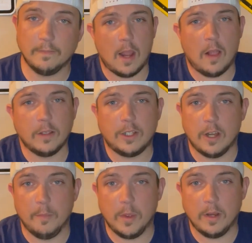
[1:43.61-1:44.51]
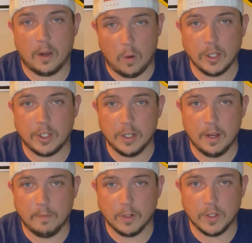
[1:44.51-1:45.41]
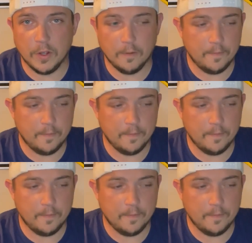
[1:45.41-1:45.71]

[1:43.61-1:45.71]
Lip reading: Now let's jump into question number 2.